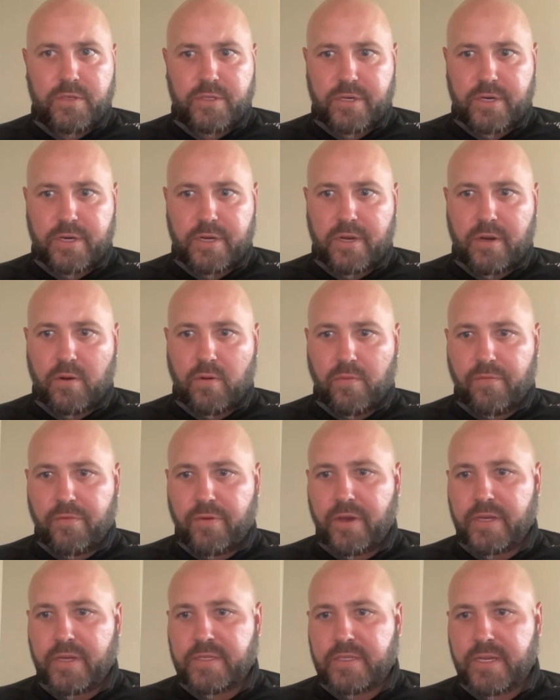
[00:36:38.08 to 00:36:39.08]
good, and
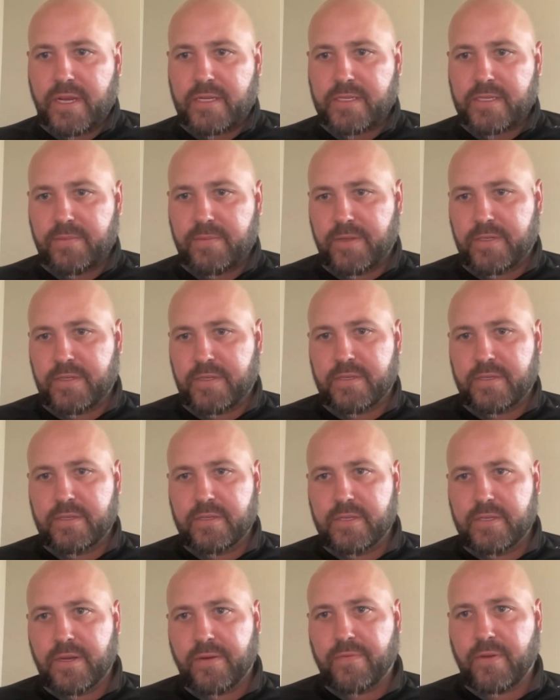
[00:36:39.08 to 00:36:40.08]
hopefully you guys take some of this
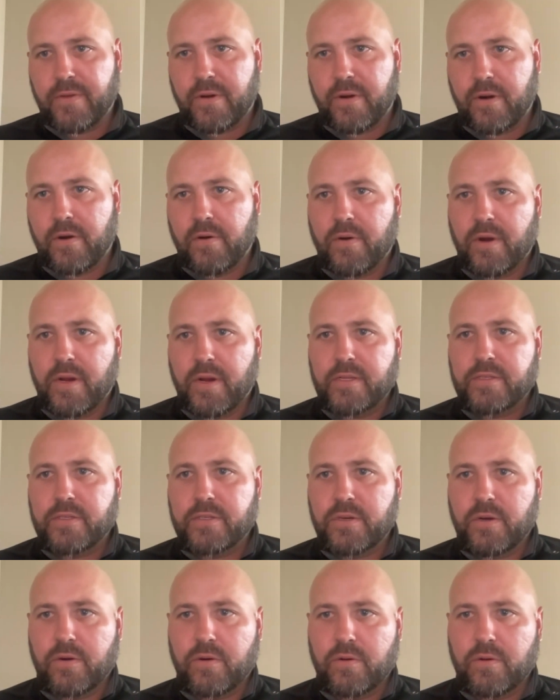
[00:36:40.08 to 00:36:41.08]
stuff to heart, right?
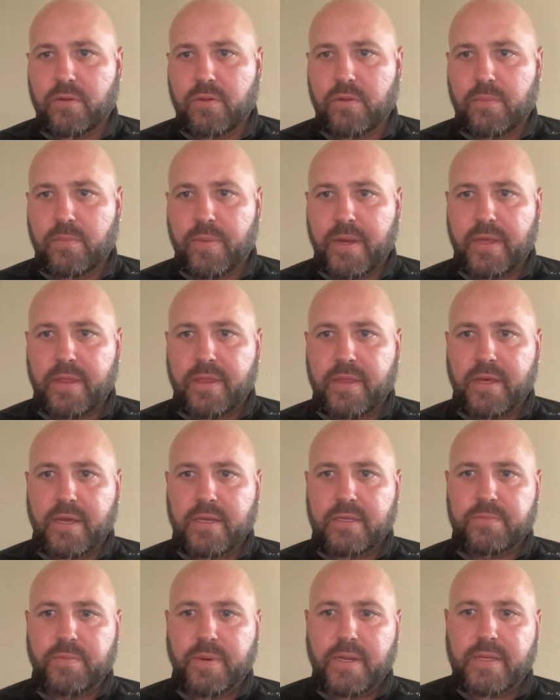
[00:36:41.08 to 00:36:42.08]
So the big
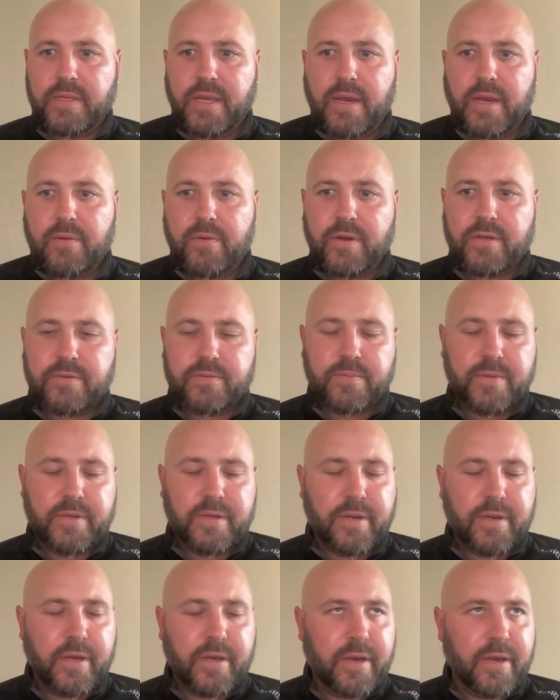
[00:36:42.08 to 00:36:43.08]
takeaways from
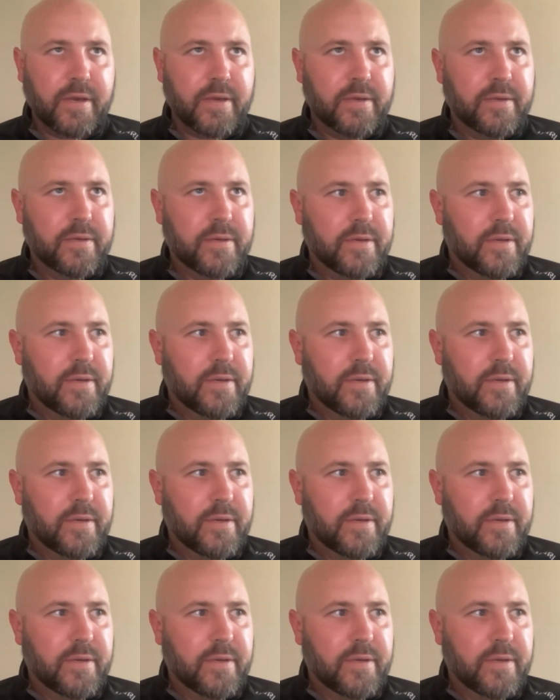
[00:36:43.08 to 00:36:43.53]
today